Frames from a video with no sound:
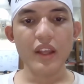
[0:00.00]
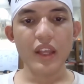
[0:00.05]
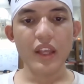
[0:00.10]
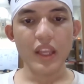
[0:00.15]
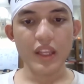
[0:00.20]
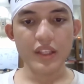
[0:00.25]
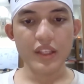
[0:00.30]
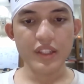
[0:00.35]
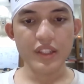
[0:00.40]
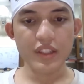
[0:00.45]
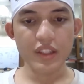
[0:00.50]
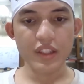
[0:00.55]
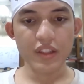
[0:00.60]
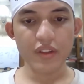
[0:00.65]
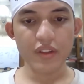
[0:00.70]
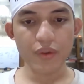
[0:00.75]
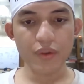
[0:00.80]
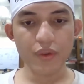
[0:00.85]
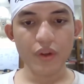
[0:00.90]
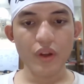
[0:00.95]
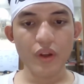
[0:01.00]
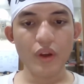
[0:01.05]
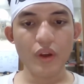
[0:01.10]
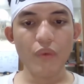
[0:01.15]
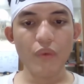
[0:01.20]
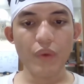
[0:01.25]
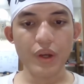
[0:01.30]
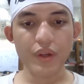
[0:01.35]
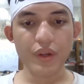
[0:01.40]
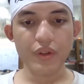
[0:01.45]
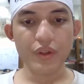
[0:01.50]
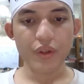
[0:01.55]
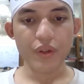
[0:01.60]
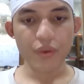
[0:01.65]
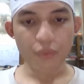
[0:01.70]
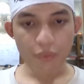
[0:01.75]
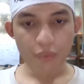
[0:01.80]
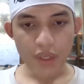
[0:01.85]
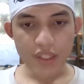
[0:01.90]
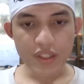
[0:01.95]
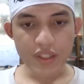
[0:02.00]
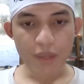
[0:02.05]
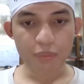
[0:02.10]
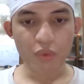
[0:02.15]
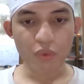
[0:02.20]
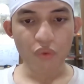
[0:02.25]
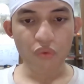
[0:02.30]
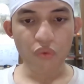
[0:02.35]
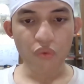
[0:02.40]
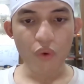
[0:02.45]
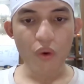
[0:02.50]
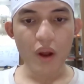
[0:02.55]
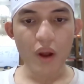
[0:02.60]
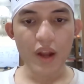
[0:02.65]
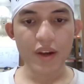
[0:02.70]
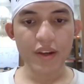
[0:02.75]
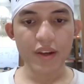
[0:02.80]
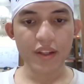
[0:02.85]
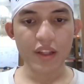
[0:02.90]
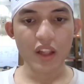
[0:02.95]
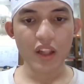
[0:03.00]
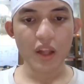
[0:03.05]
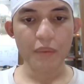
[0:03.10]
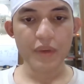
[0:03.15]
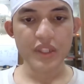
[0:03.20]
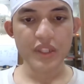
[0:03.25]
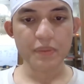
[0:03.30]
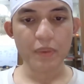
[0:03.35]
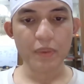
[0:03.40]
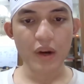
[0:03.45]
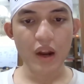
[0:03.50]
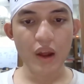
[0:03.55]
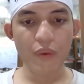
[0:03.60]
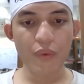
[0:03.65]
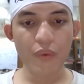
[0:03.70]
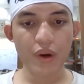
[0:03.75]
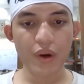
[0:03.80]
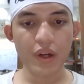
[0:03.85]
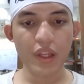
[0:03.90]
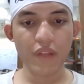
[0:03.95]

in GT2 where you could reach up to 400 km per hour